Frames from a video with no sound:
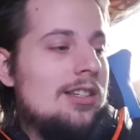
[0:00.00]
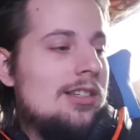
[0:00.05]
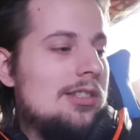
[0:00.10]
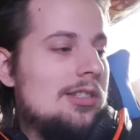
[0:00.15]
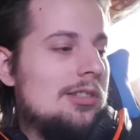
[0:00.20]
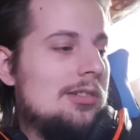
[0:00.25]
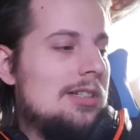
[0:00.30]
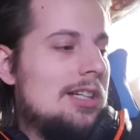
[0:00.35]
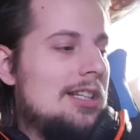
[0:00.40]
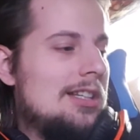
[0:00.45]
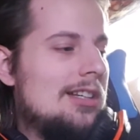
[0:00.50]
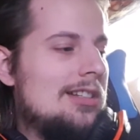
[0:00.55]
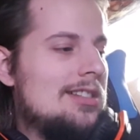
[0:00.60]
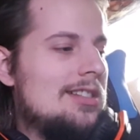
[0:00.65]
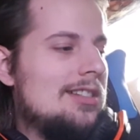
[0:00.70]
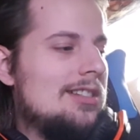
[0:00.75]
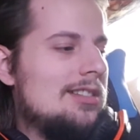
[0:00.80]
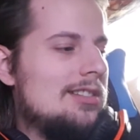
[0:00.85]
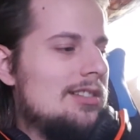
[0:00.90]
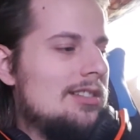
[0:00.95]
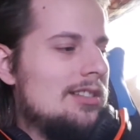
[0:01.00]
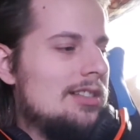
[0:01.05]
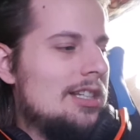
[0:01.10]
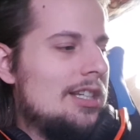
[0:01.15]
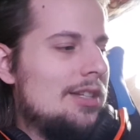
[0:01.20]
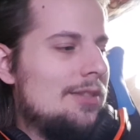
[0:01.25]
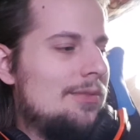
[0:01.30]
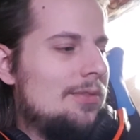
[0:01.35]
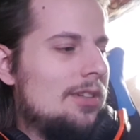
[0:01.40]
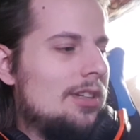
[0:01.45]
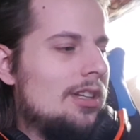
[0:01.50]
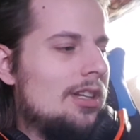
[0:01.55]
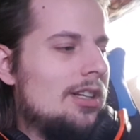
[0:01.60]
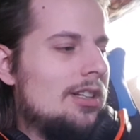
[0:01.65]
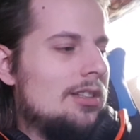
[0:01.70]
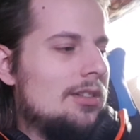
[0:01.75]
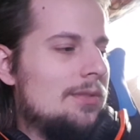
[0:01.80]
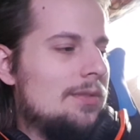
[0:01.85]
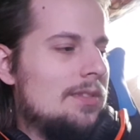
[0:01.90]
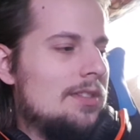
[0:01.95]
So that doesn't leave a
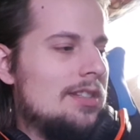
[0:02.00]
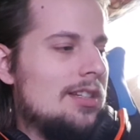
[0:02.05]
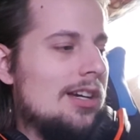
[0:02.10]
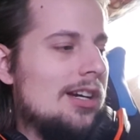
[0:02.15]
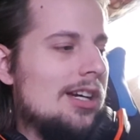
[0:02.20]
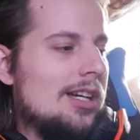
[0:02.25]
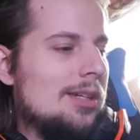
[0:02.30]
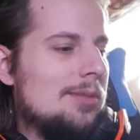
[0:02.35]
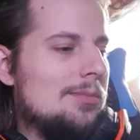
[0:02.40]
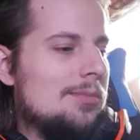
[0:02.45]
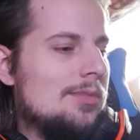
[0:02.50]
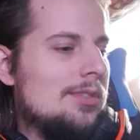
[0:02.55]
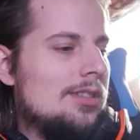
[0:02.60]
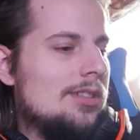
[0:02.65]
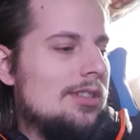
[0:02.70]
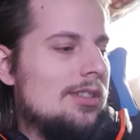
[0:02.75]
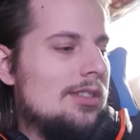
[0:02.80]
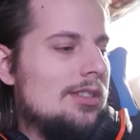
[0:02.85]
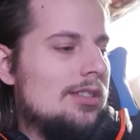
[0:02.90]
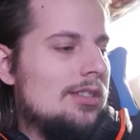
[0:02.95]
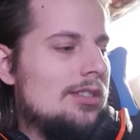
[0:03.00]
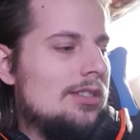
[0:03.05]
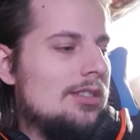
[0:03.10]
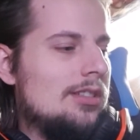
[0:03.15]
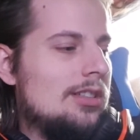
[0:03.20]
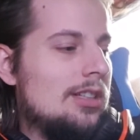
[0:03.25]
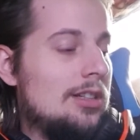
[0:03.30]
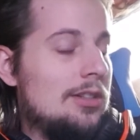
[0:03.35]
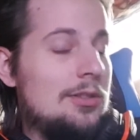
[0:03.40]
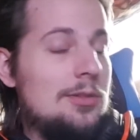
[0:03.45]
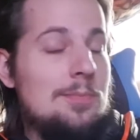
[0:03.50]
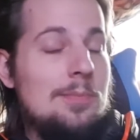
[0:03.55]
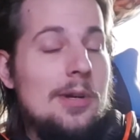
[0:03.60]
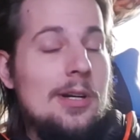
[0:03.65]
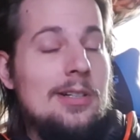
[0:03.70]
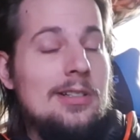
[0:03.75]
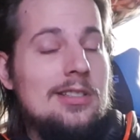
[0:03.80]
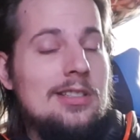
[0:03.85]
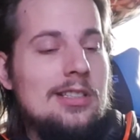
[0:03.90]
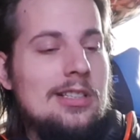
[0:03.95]
lot of time, uh, a lot of
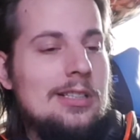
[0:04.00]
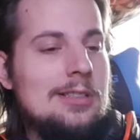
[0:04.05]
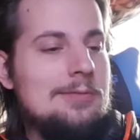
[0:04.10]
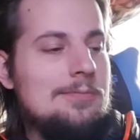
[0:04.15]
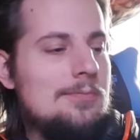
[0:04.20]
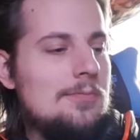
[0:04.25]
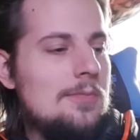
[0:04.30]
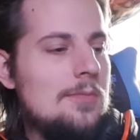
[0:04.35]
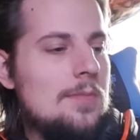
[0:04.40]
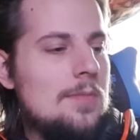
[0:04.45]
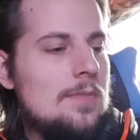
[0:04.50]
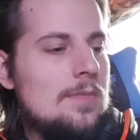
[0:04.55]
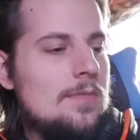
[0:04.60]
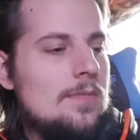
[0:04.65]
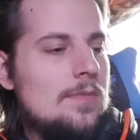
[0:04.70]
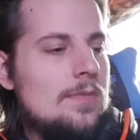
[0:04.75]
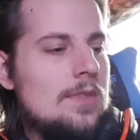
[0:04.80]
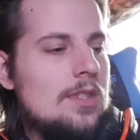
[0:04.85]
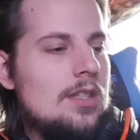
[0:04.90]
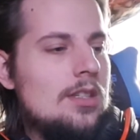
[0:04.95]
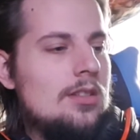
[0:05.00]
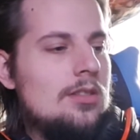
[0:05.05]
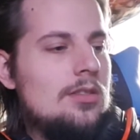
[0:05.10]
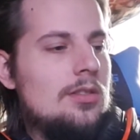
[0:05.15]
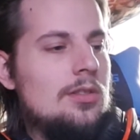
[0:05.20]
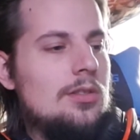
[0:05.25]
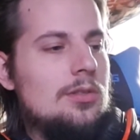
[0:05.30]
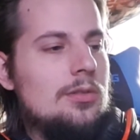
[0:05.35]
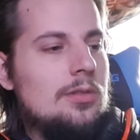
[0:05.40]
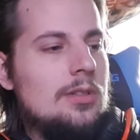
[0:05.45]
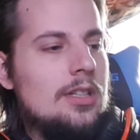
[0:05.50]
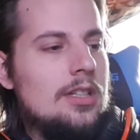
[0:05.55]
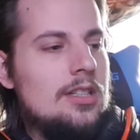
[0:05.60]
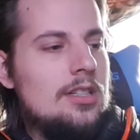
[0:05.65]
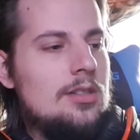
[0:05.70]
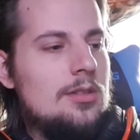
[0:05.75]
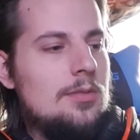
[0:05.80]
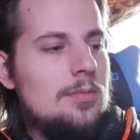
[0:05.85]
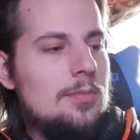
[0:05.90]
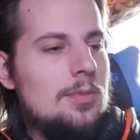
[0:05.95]
spare time to do
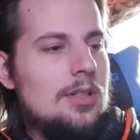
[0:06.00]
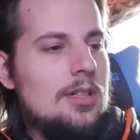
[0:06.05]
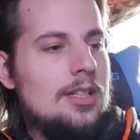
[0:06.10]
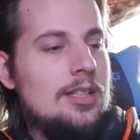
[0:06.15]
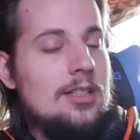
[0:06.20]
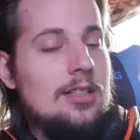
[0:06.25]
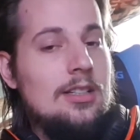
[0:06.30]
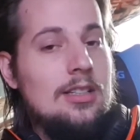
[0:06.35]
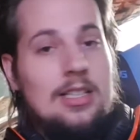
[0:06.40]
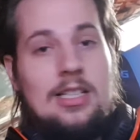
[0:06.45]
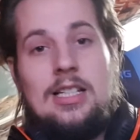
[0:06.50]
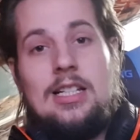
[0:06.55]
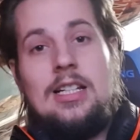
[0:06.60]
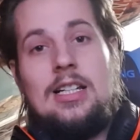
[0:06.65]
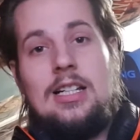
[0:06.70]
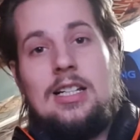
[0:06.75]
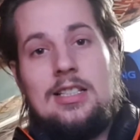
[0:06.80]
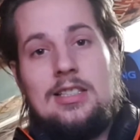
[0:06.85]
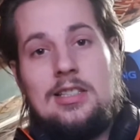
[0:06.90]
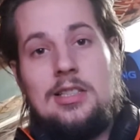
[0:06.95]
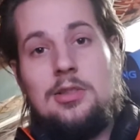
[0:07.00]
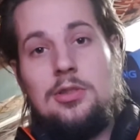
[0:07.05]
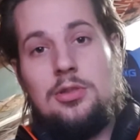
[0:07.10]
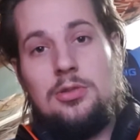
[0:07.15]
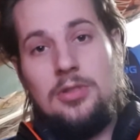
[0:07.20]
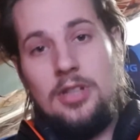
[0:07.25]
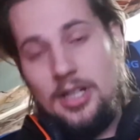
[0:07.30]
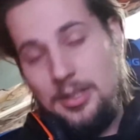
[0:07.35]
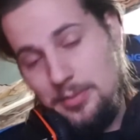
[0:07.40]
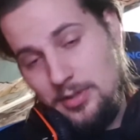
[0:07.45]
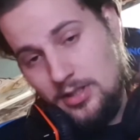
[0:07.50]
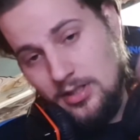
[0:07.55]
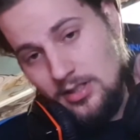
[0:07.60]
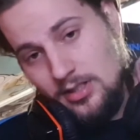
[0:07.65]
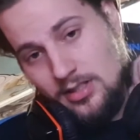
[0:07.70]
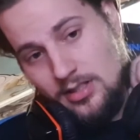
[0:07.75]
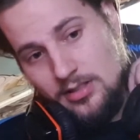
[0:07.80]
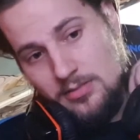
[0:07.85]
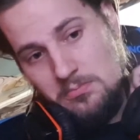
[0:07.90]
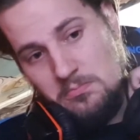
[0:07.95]
this. But I, I still try
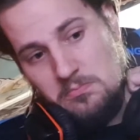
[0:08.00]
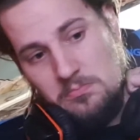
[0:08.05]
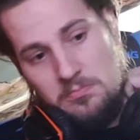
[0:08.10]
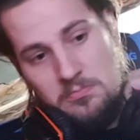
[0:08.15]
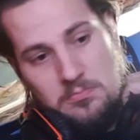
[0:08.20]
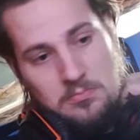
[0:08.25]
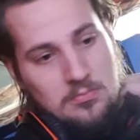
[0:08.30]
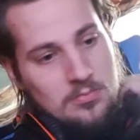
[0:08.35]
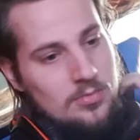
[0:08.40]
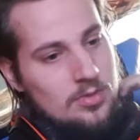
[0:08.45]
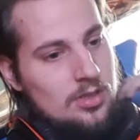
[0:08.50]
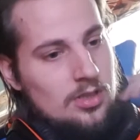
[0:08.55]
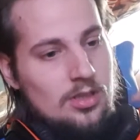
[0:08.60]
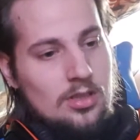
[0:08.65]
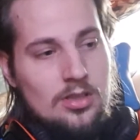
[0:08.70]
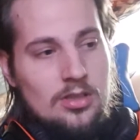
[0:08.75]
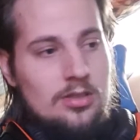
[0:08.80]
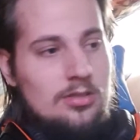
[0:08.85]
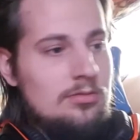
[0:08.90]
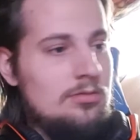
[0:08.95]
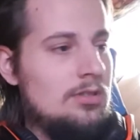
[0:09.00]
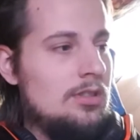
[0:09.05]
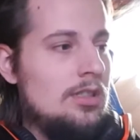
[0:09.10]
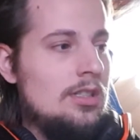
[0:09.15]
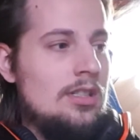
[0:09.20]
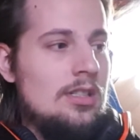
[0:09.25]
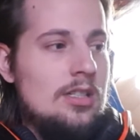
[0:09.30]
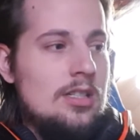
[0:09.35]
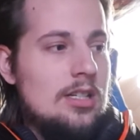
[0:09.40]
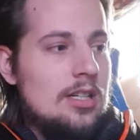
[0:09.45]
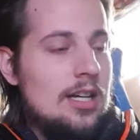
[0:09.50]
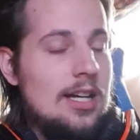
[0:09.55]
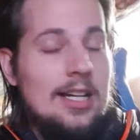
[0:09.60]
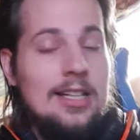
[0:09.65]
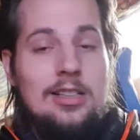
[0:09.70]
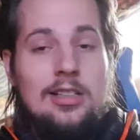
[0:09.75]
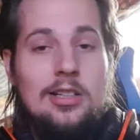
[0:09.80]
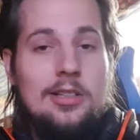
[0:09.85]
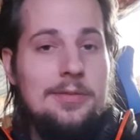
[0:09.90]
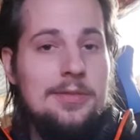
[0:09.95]
because, you know,
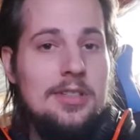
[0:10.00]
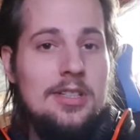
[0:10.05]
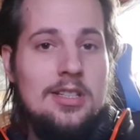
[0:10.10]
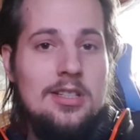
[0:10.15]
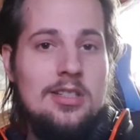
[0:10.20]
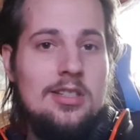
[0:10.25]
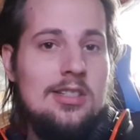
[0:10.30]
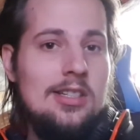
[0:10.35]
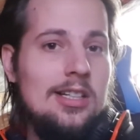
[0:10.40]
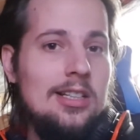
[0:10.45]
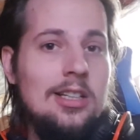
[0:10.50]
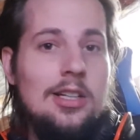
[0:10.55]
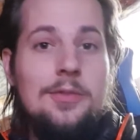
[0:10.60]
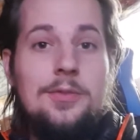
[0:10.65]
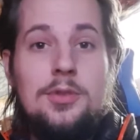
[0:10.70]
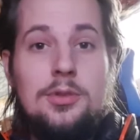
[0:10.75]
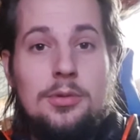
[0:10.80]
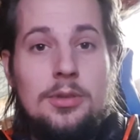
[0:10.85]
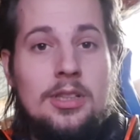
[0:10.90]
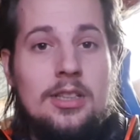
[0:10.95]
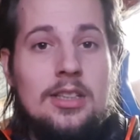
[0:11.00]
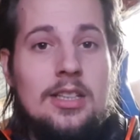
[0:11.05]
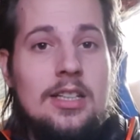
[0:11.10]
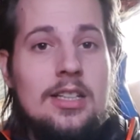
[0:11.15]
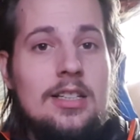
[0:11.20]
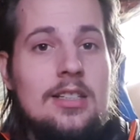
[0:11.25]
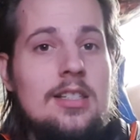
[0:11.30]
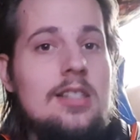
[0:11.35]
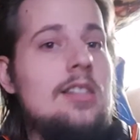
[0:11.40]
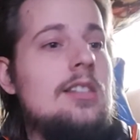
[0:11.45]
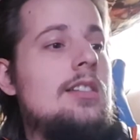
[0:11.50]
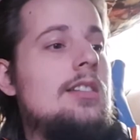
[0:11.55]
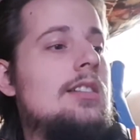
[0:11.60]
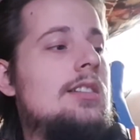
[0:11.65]
I love this. I love doing this.